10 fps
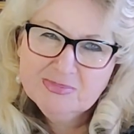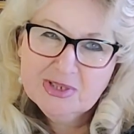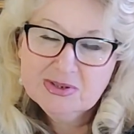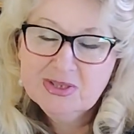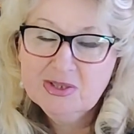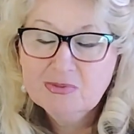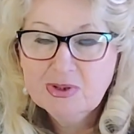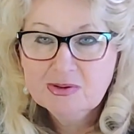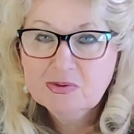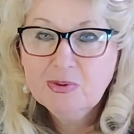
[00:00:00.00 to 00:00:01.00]
13
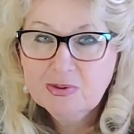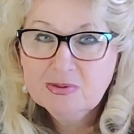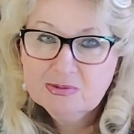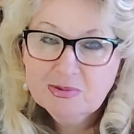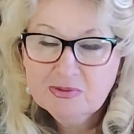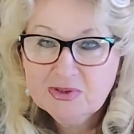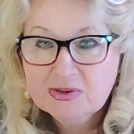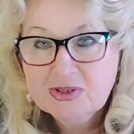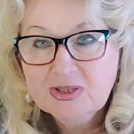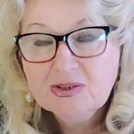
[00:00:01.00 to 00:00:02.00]

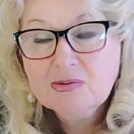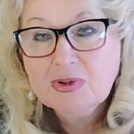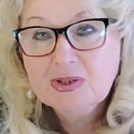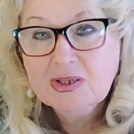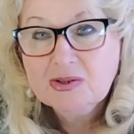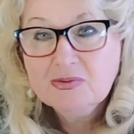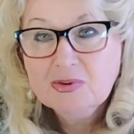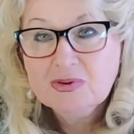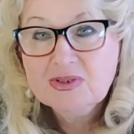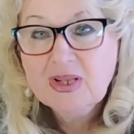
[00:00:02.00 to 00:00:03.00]
when they
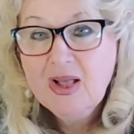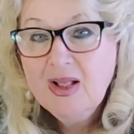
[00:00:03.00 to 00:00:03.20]
divorced,